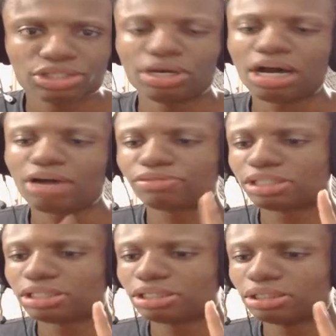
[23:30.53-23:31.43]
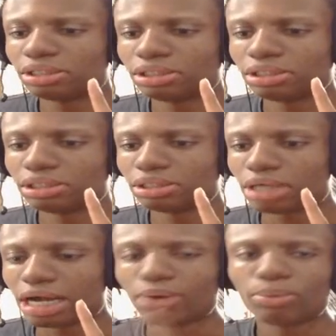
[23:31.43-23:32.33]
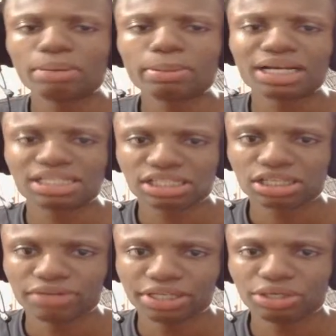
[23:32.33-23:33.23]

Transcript: You have to, what I mean by surveys,